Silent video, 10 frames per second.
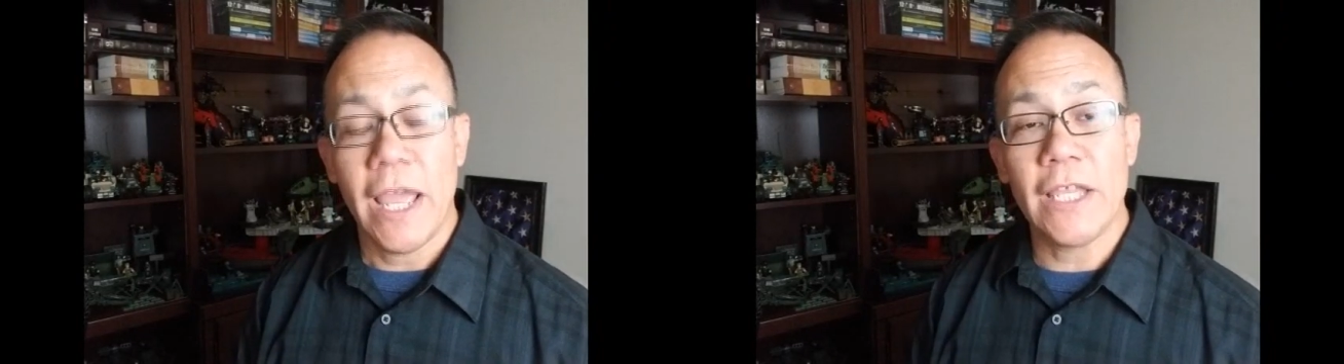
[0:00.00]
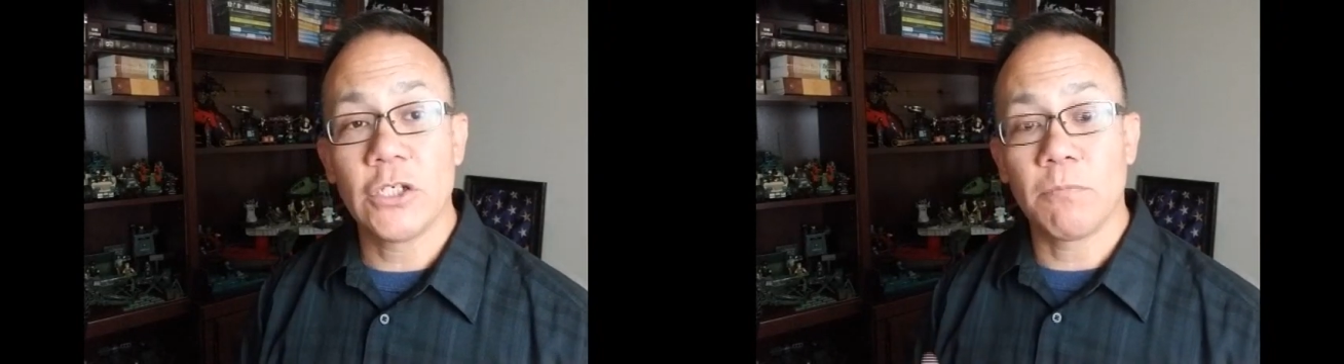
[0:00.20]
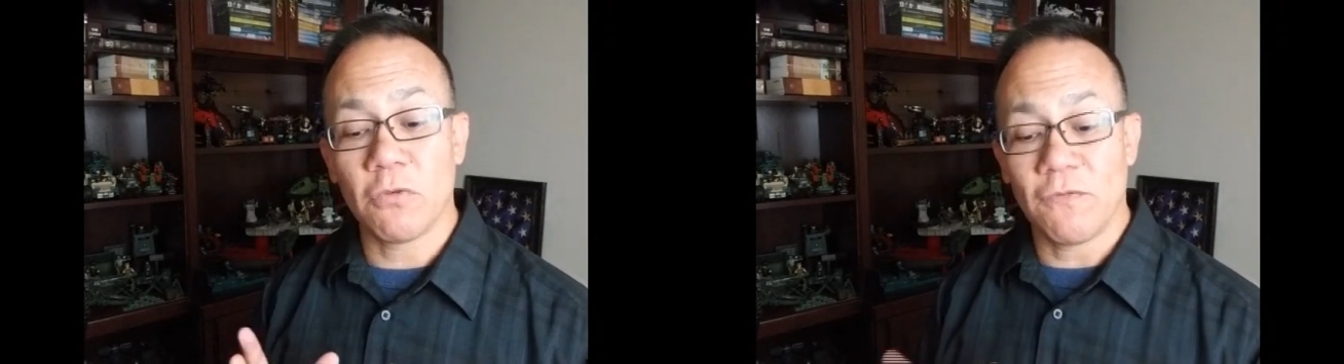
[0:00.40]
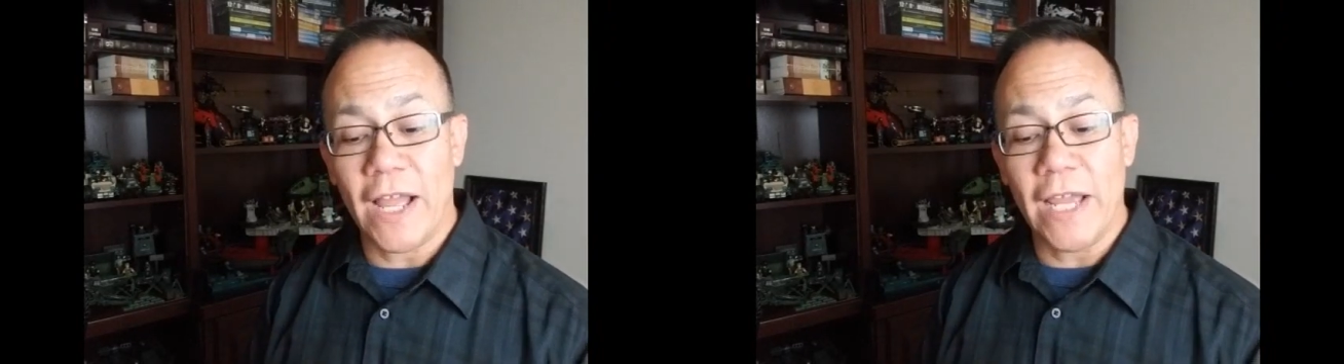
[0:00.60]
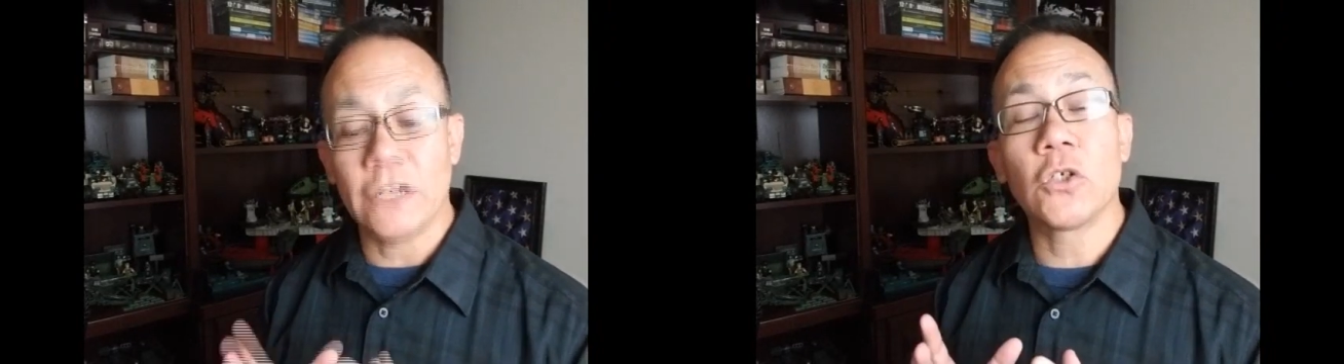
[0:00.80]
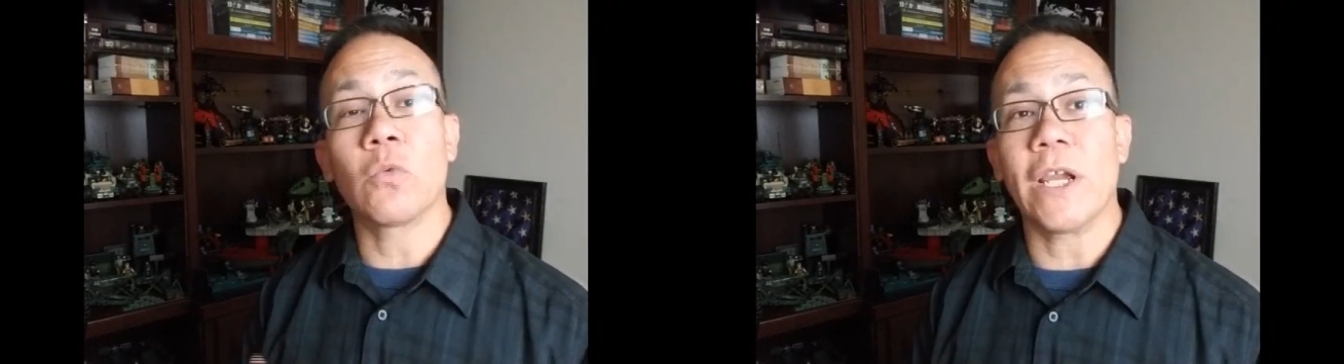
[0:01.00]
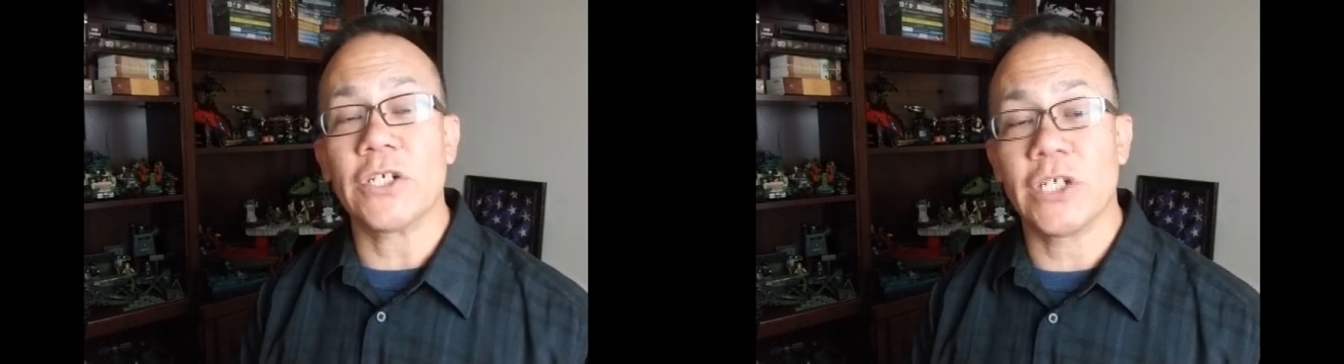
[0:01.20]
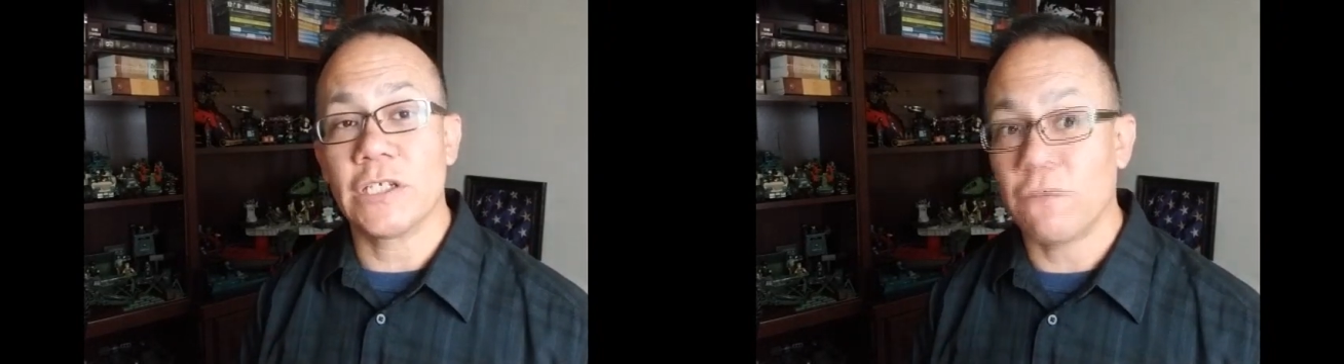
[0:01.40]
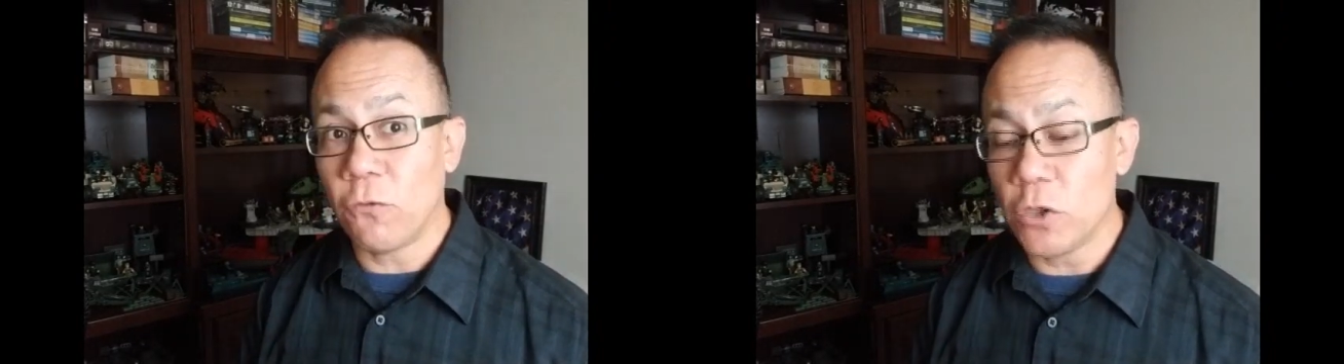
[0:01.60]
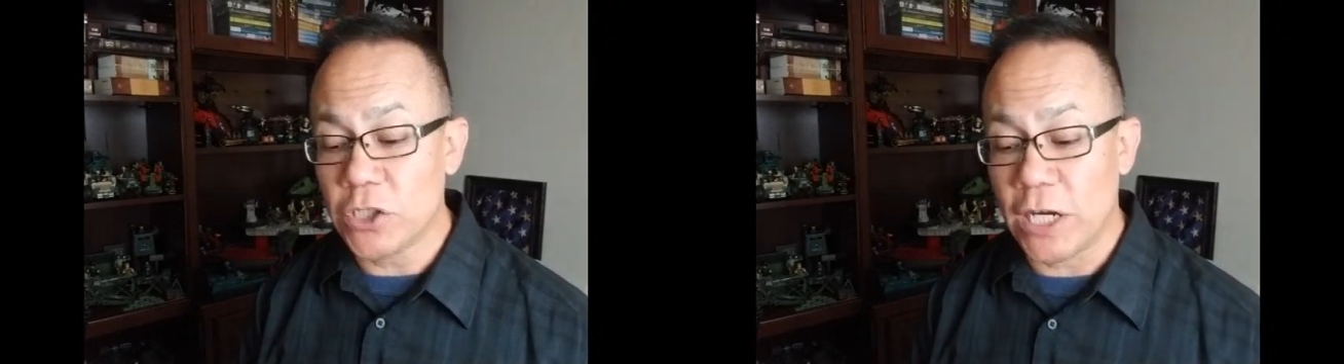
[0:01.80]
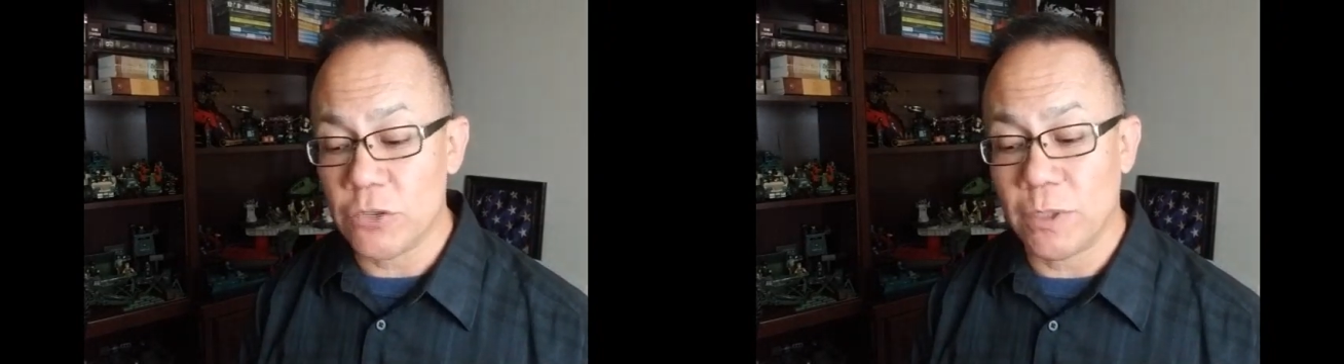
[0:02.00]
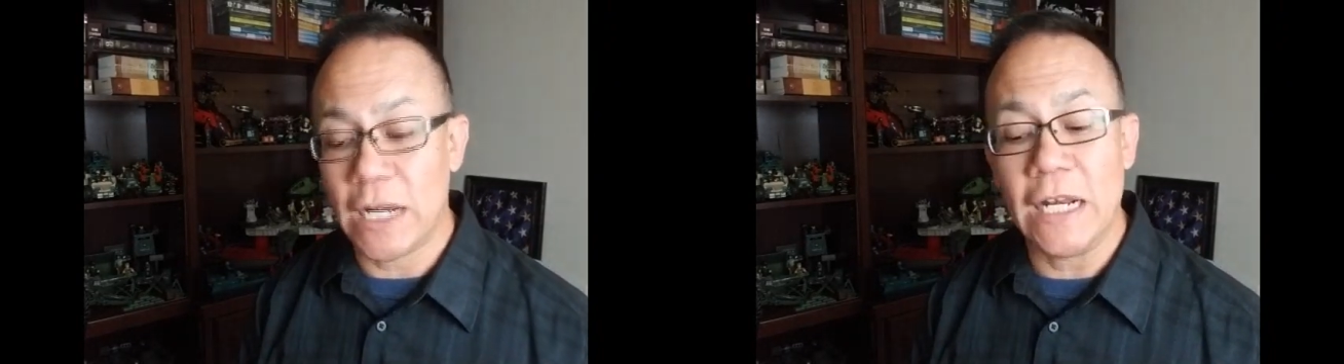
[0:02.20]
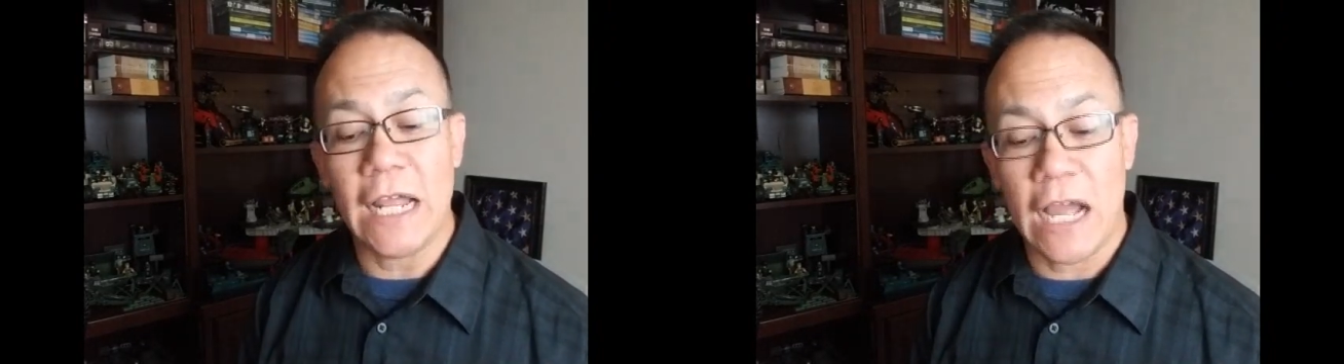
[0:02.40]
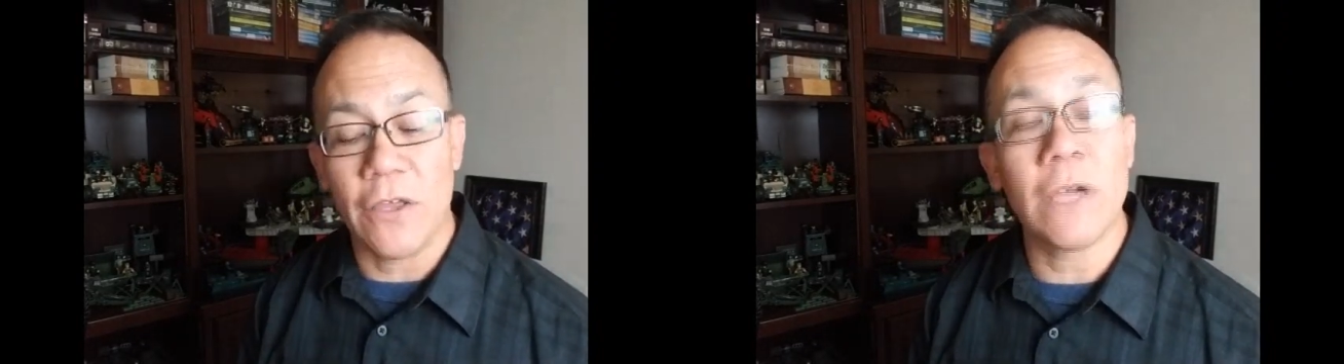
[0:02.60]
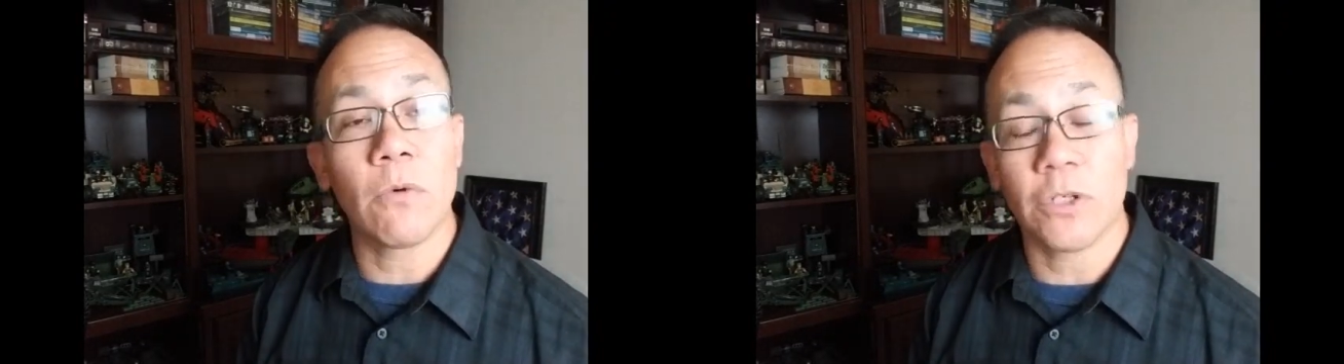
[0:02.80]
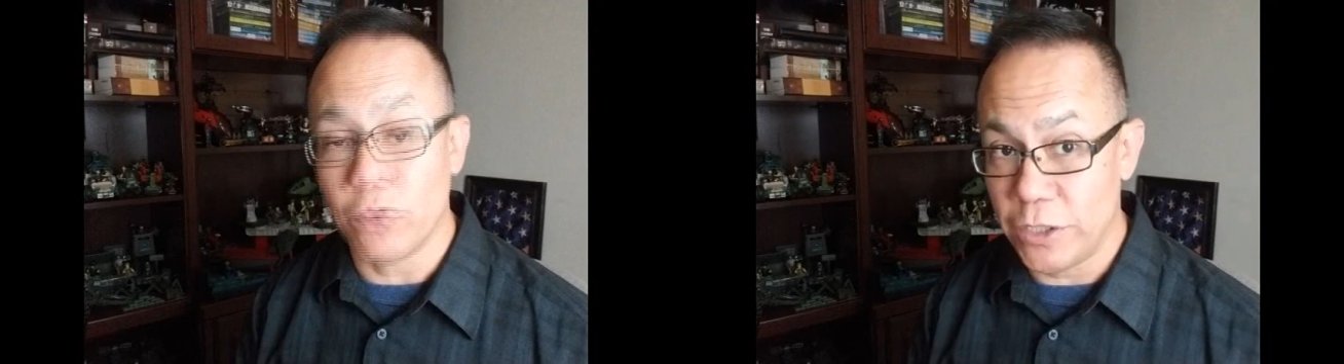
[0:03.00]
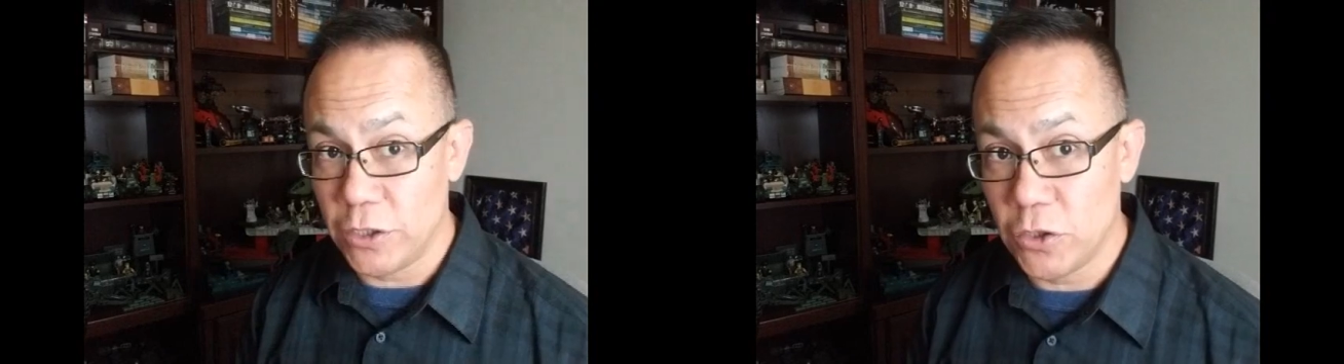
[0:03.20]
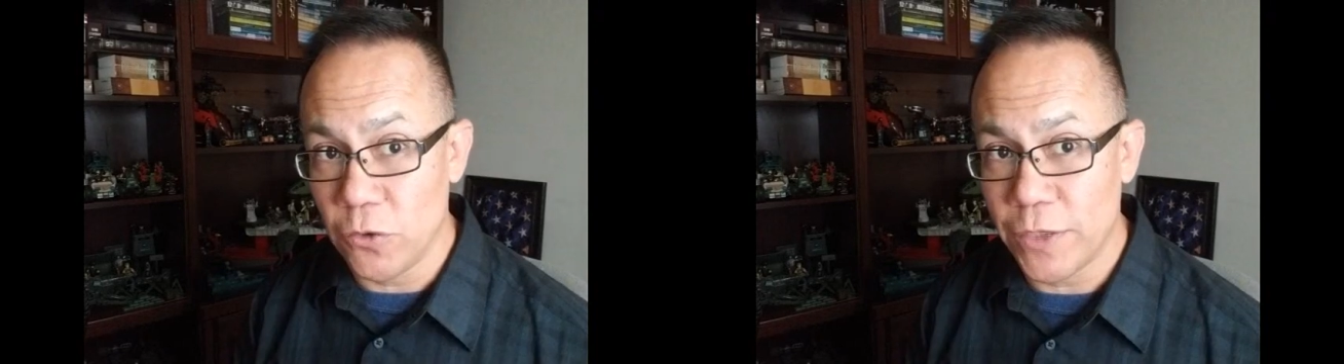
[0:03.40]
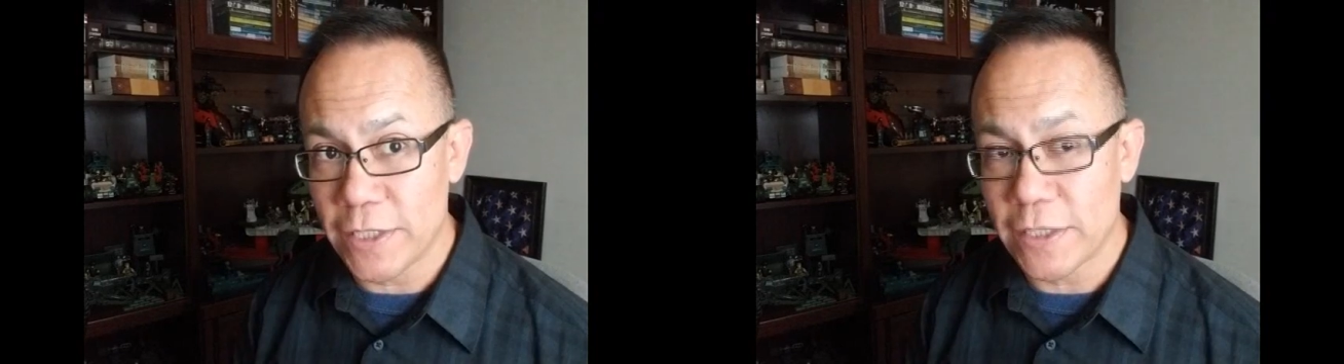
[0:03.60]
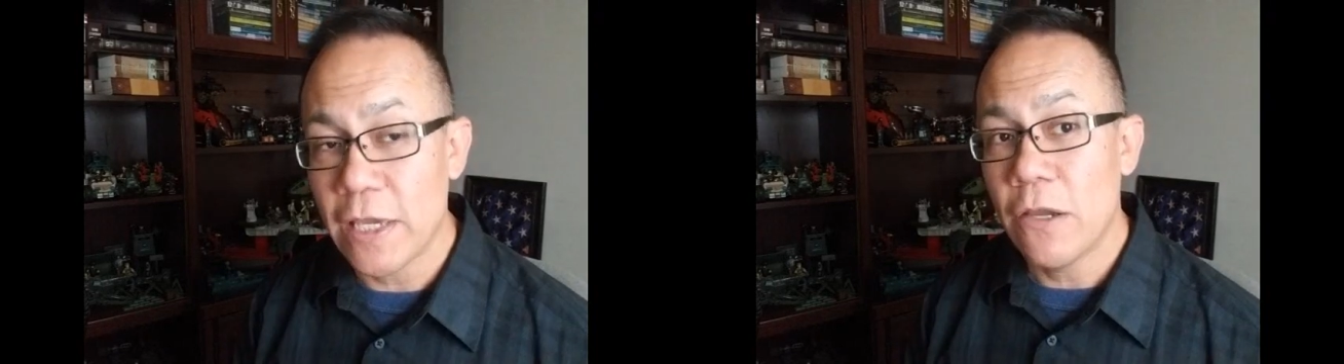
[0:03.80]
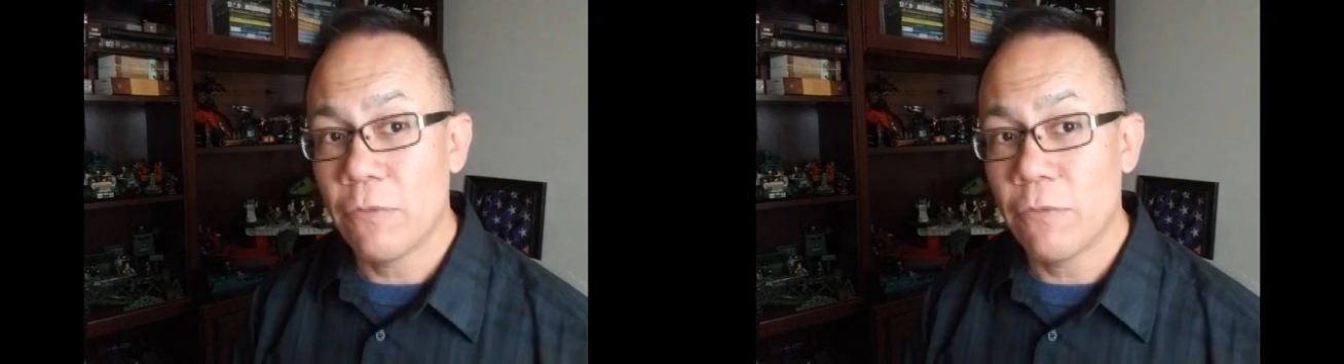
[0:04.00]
and to provide directions for Joshua on how they were going to do this.